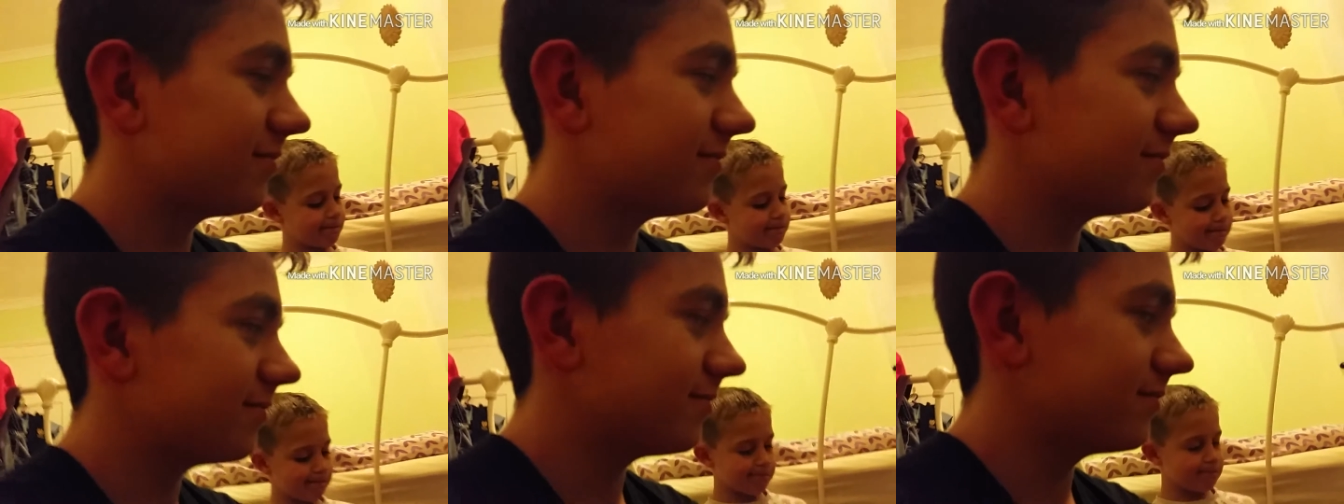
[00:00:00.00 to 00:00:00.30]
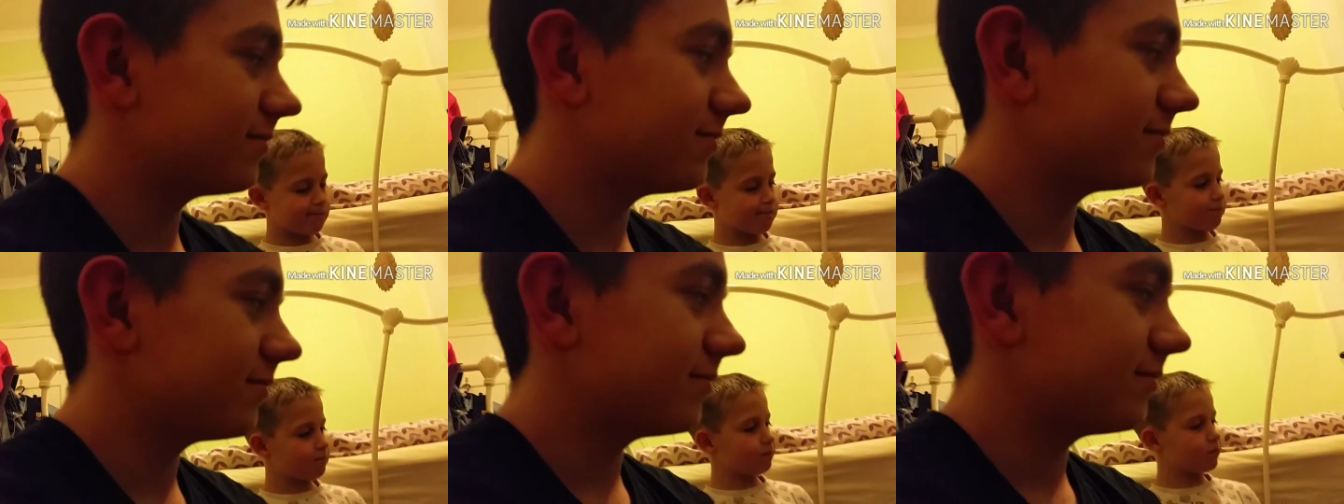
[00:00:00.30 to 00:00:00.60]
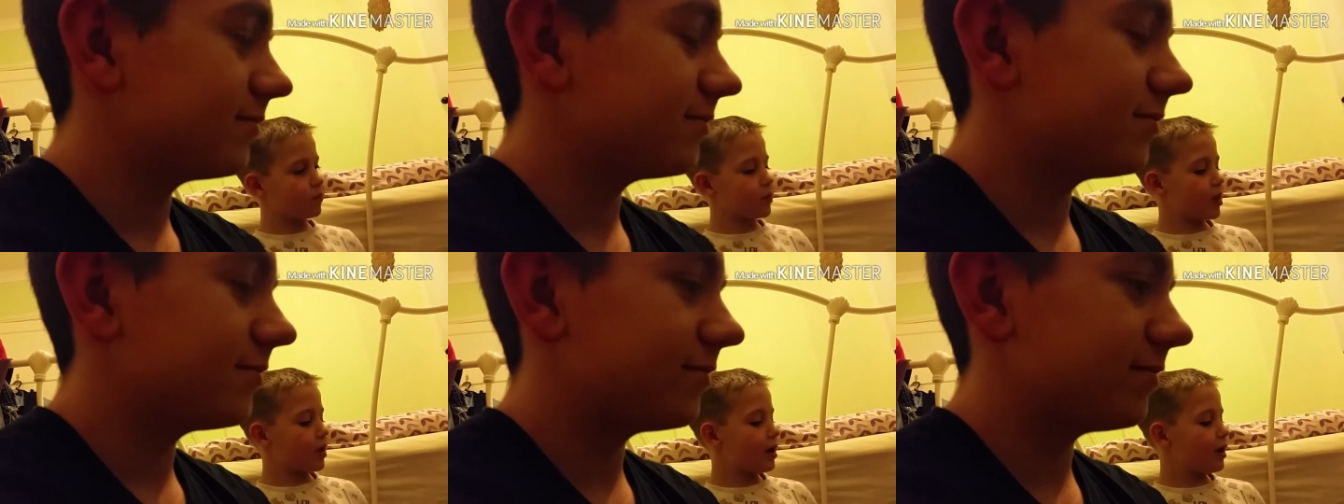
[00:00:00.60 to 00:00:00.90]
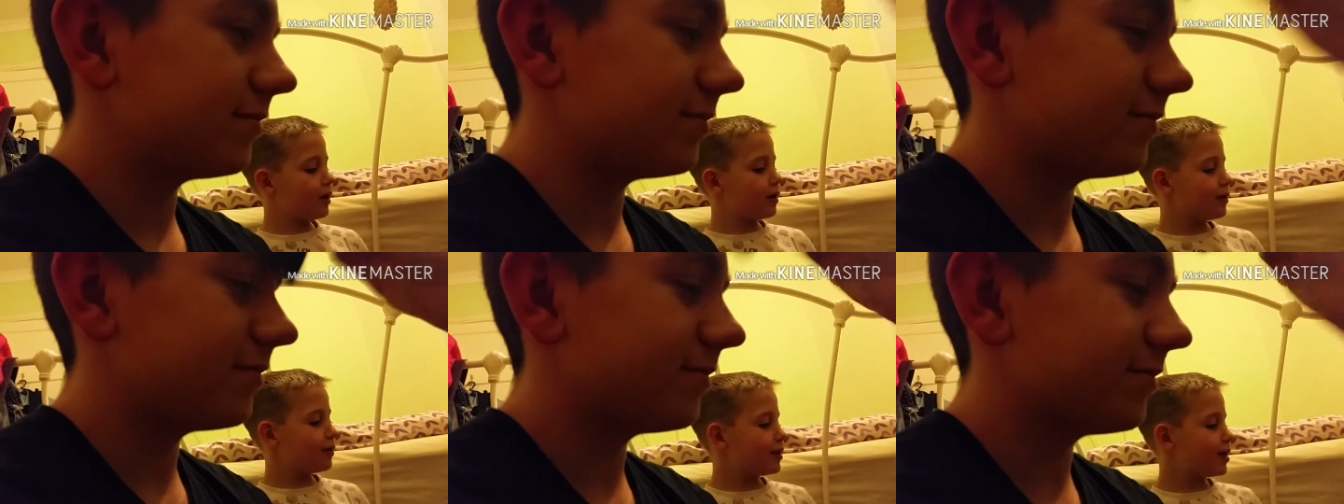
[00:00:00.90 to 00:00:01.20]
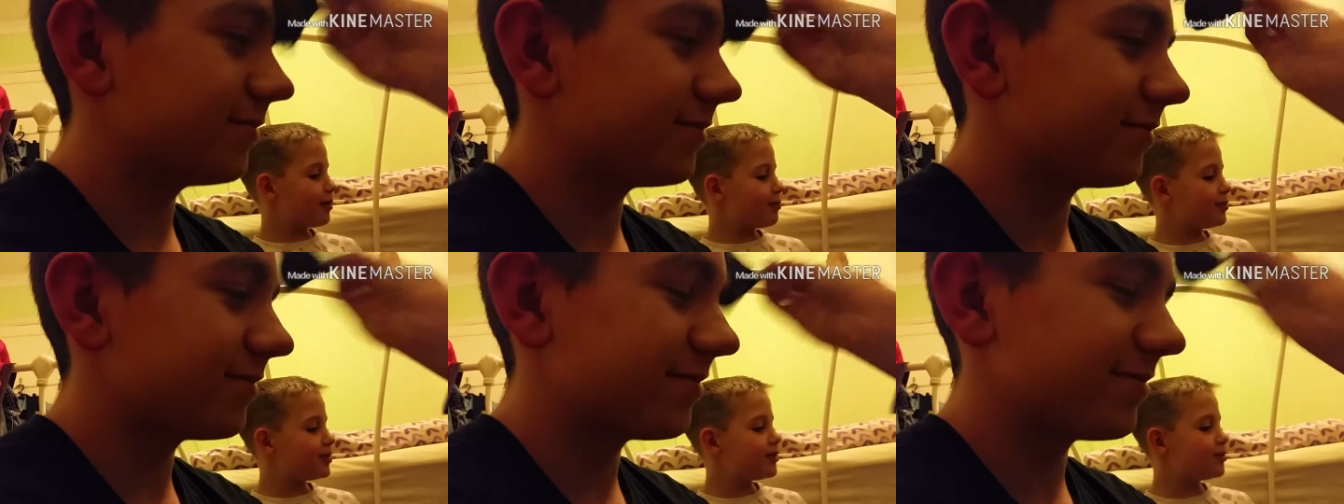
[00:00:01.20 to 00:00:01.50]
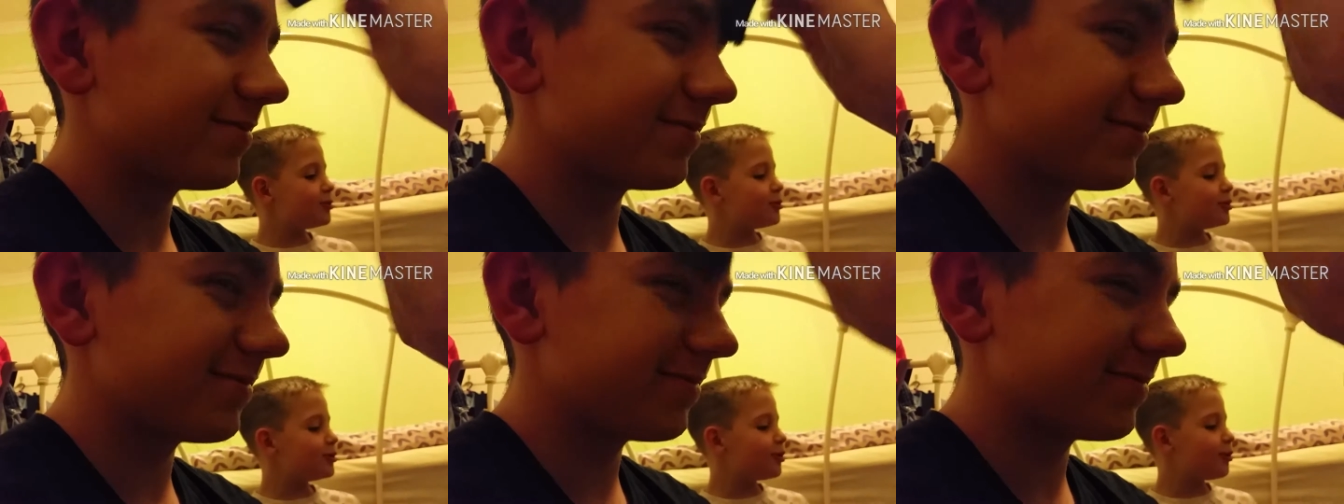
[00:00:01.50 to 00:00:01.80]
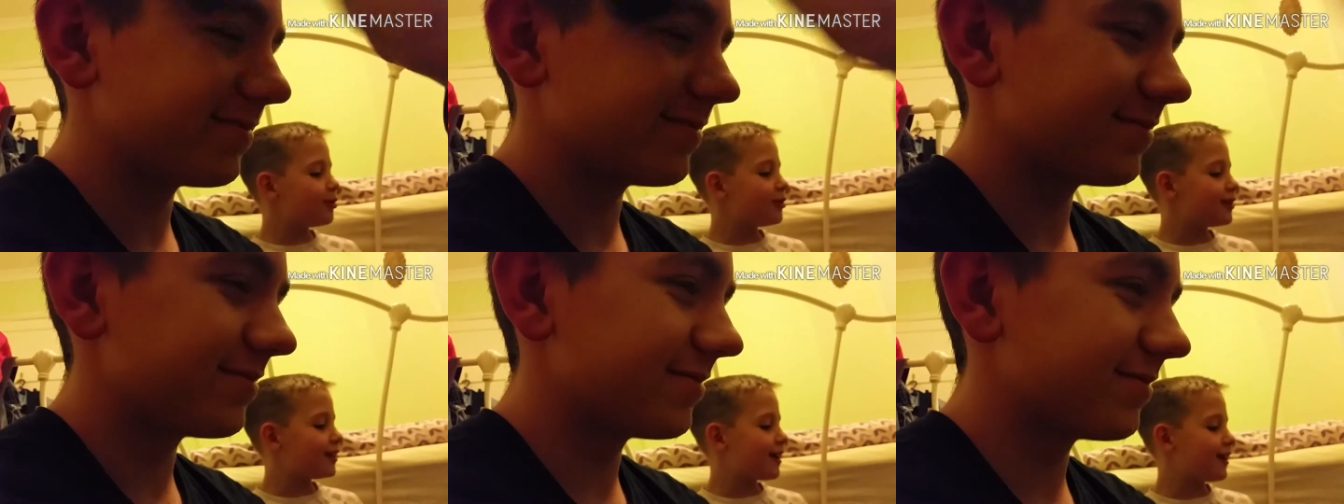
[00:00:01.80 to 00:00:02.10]
No, you're gonna go into school
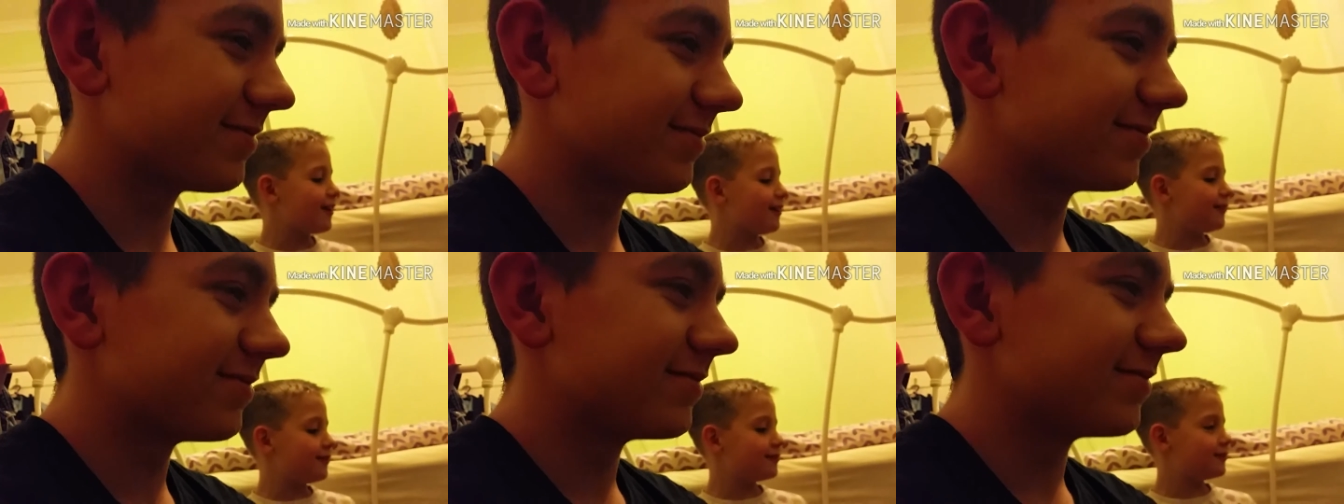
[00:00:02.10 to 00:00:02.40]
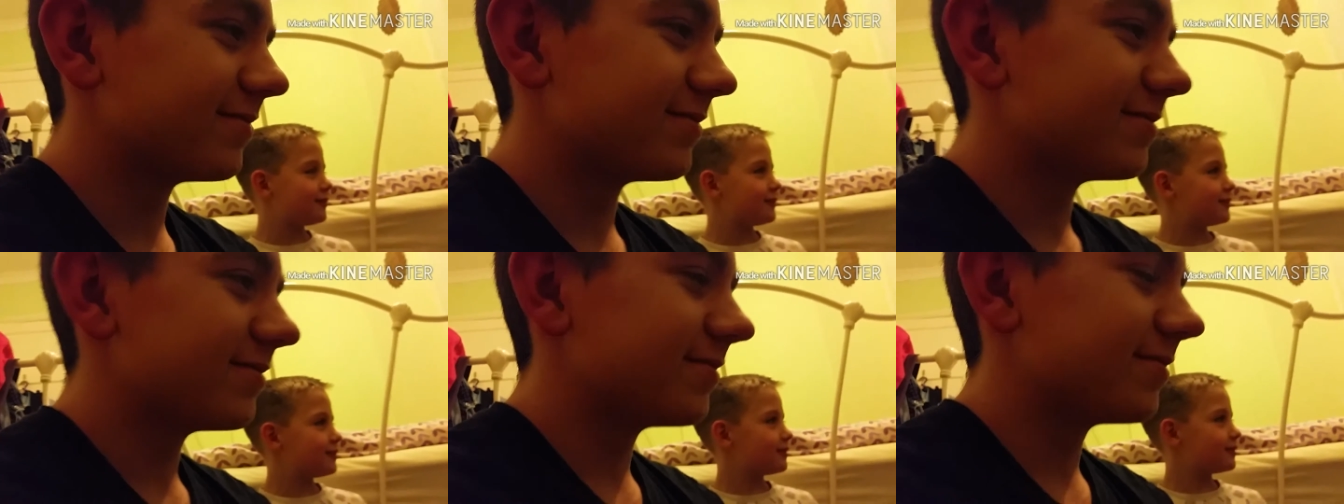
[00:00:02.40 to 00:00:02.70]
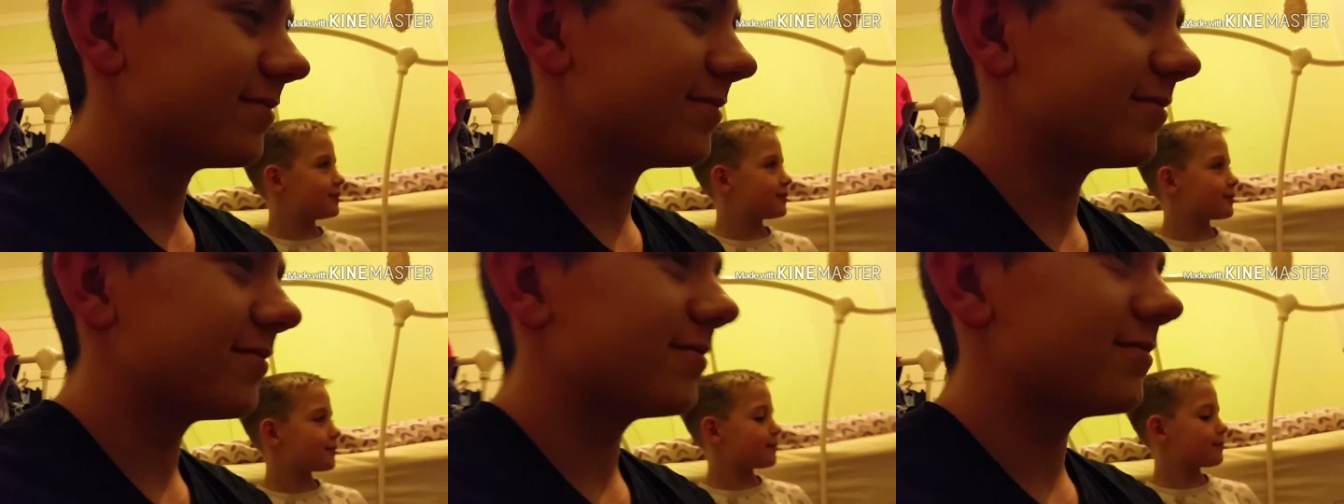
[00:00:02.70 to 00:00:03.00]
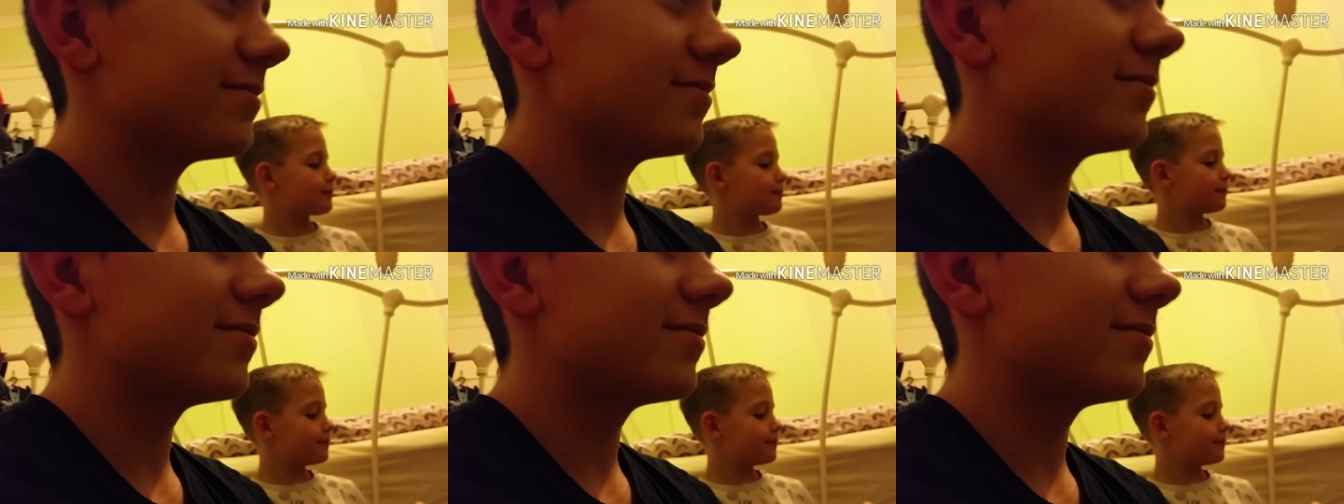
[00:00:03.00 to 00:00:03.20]
tomorrow, and people are gonna go,